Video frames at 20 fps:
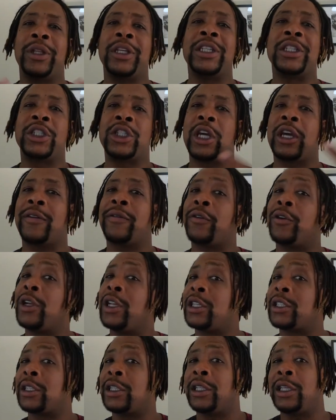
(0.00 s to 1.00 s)
please check for
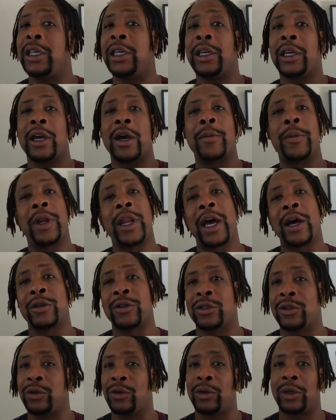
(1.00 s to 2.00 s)
initially coming
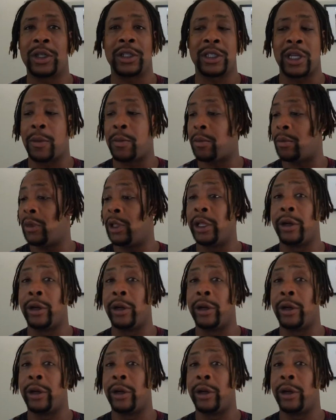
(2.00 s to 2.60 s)
out soon because I'm